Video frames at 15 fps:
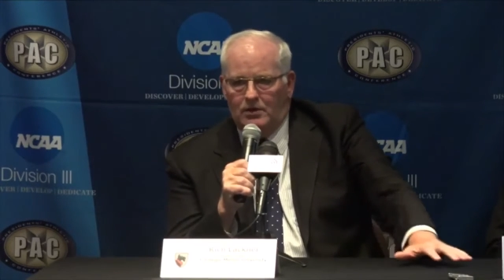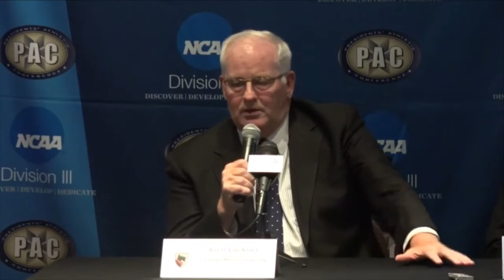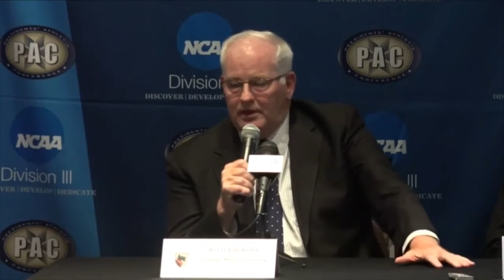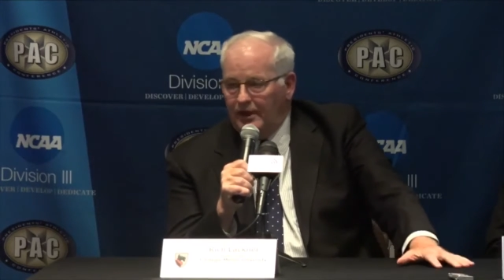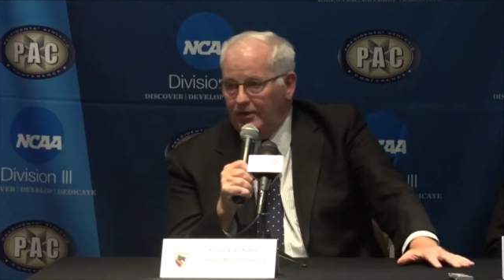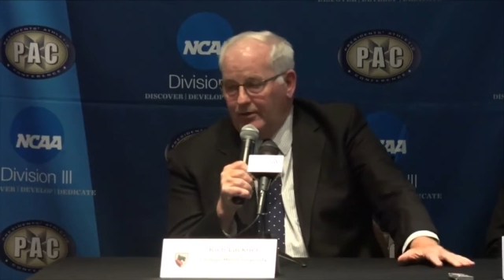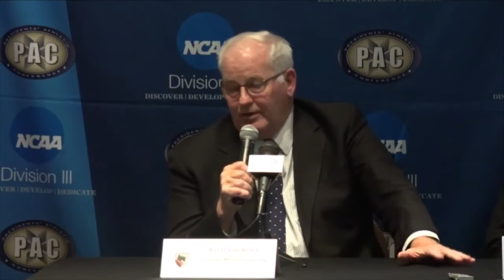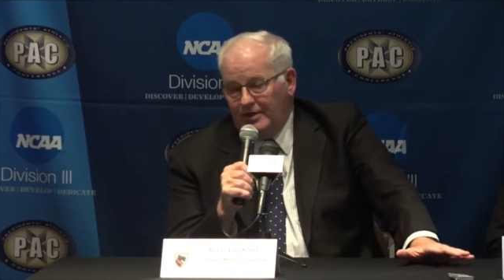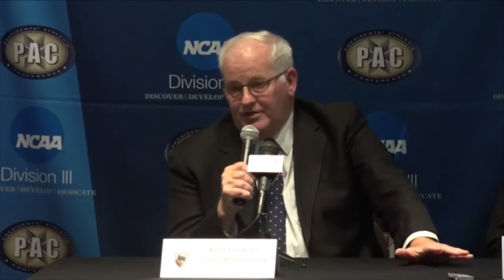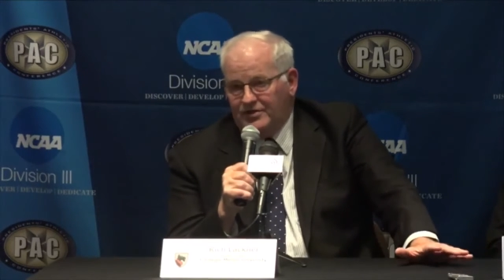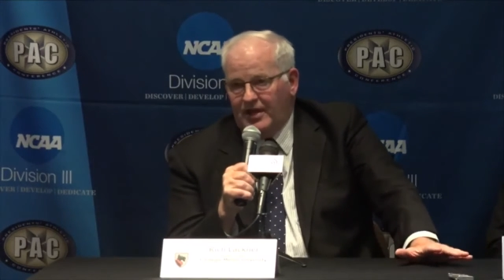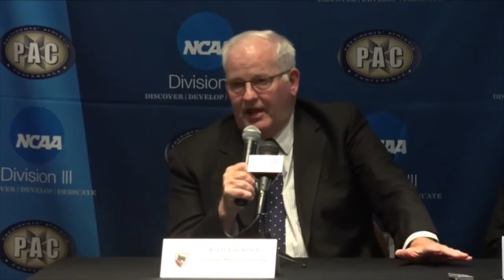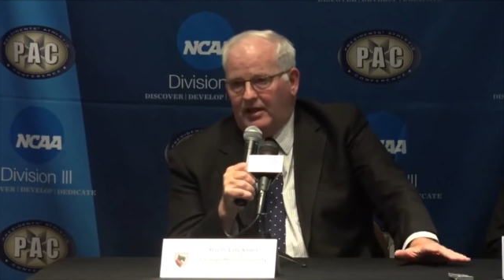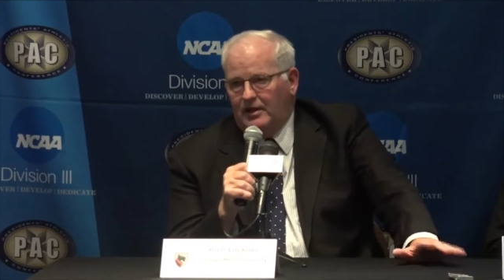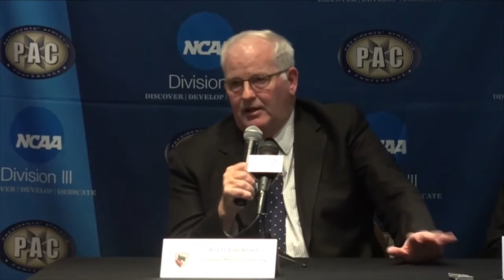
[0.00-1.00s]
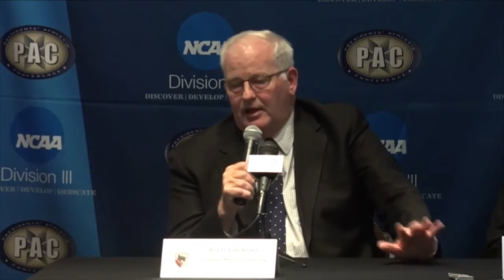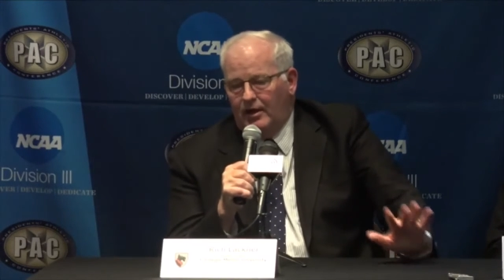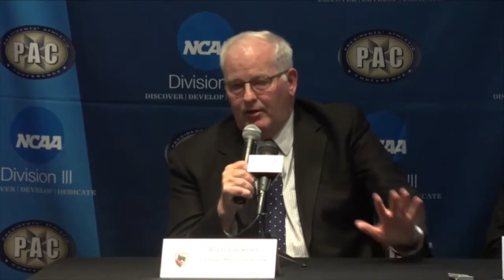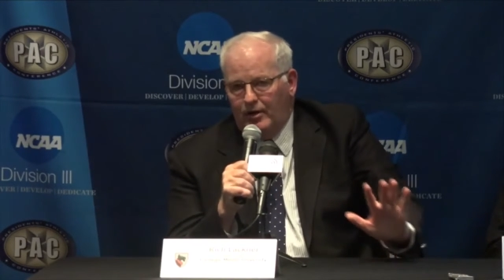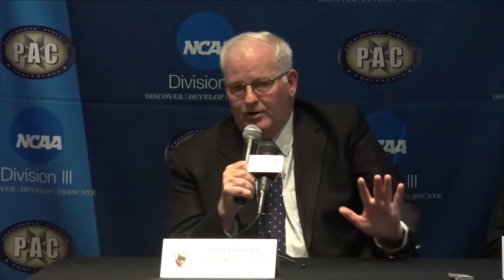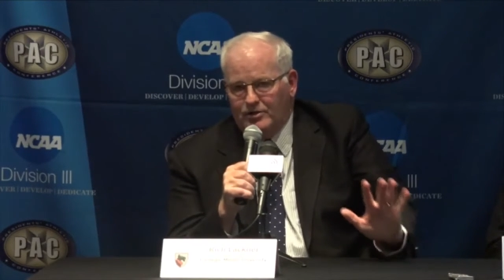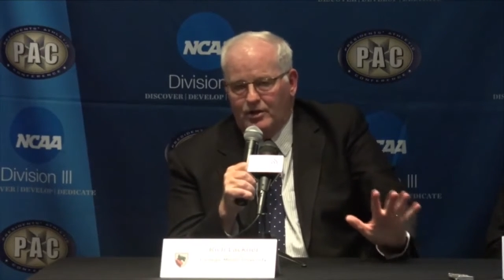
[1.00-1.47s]
leader in the
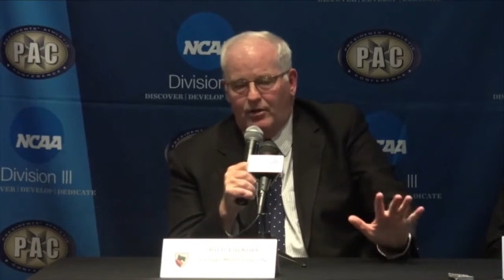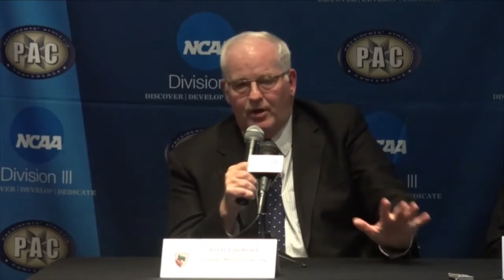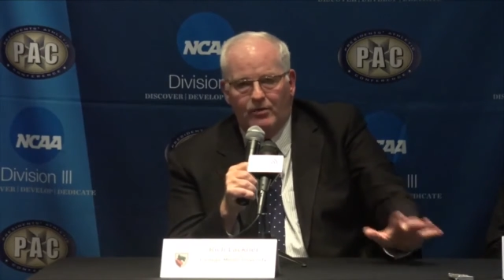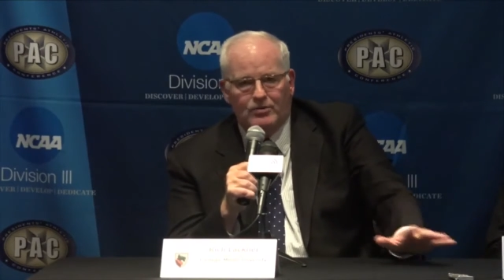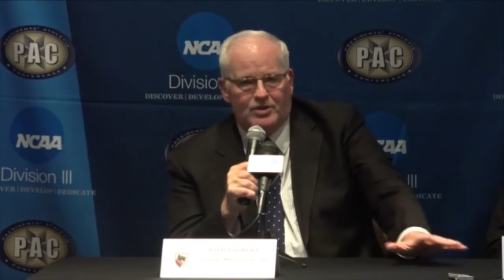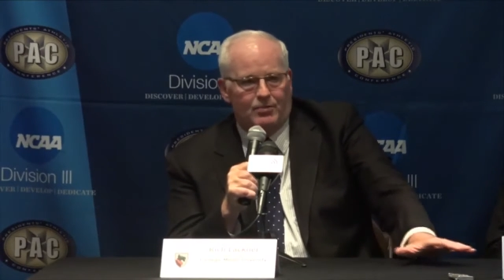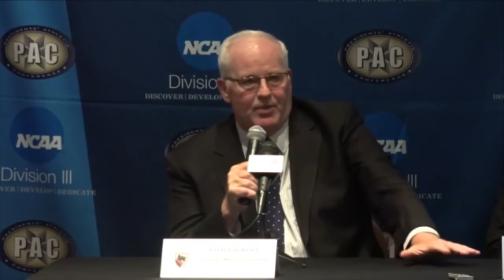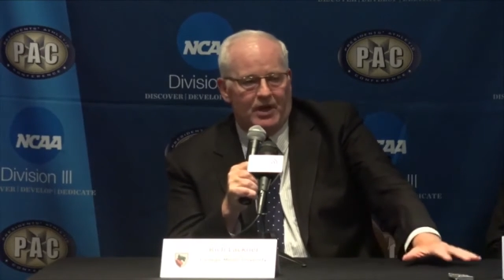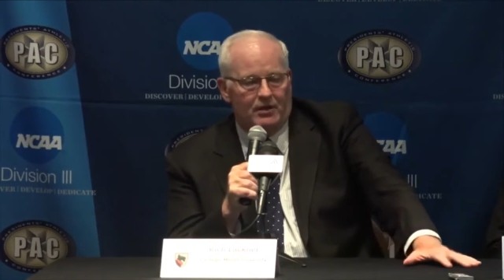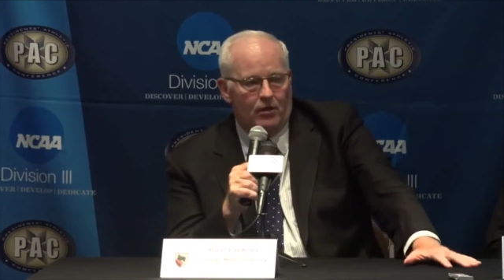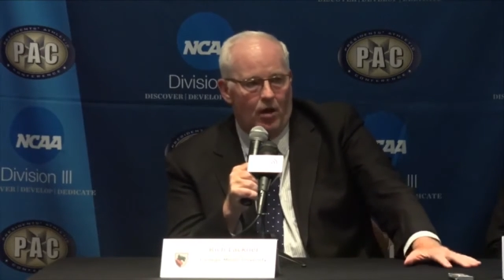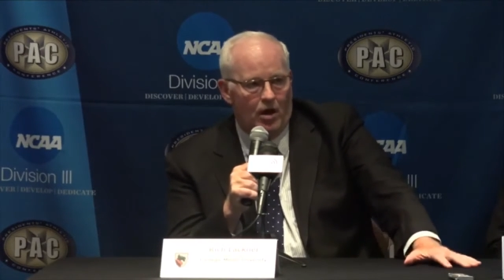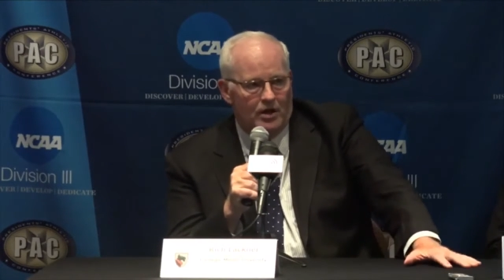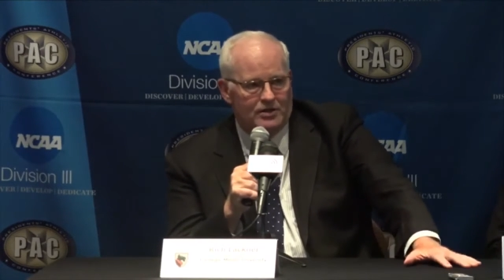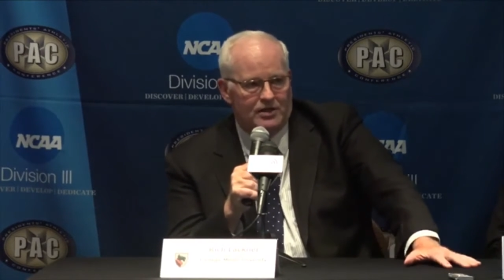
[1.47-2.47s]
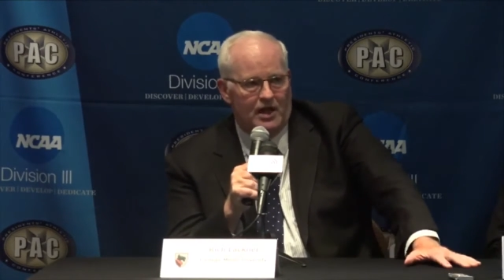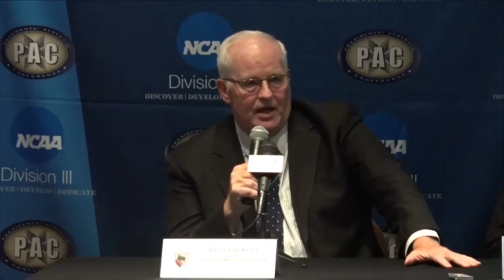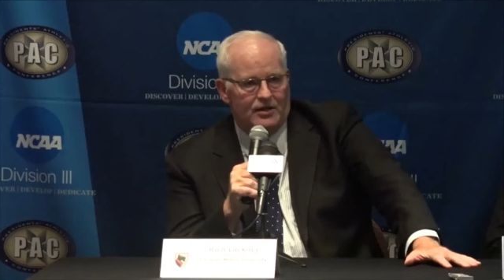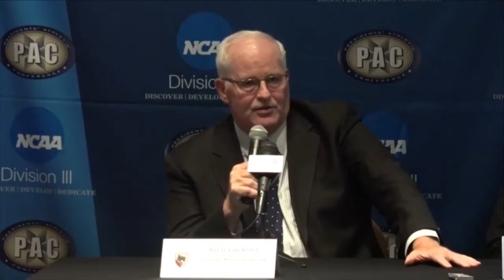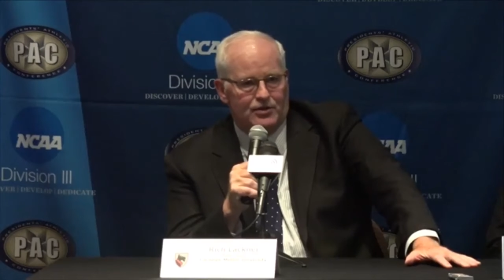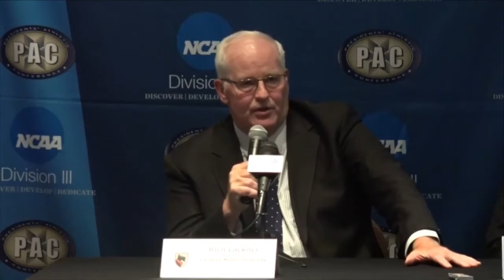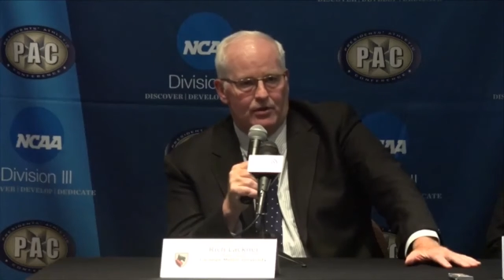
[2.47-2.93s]
secondary, and so he was a big loss
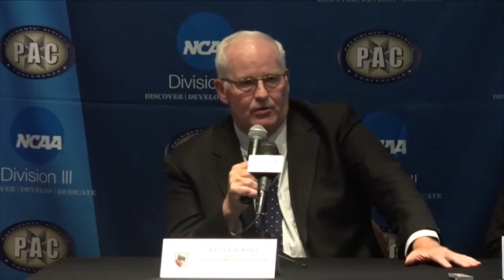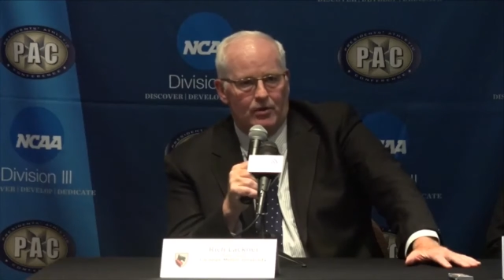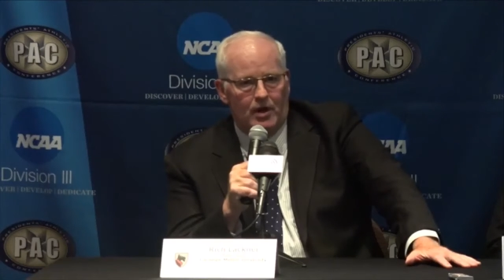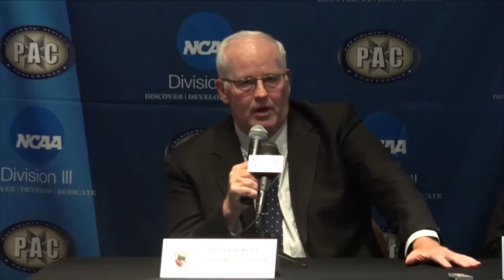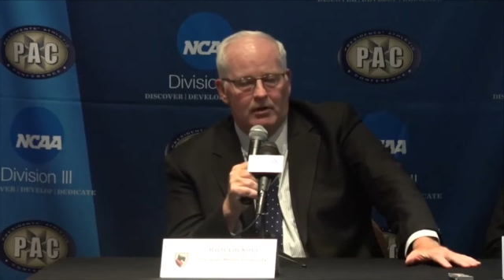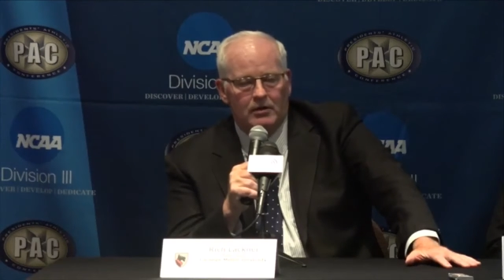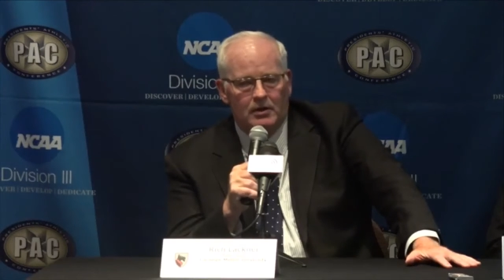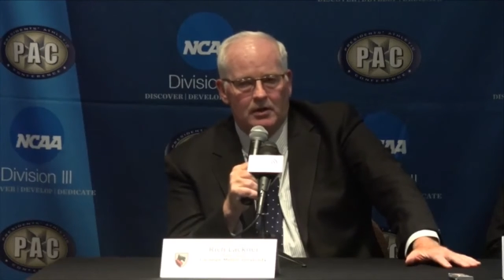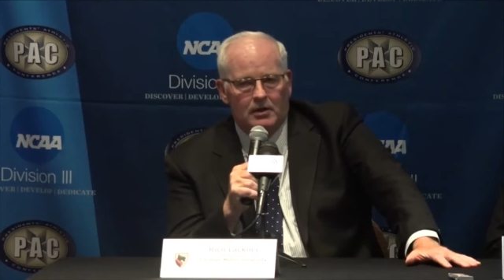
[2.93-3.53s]
last year to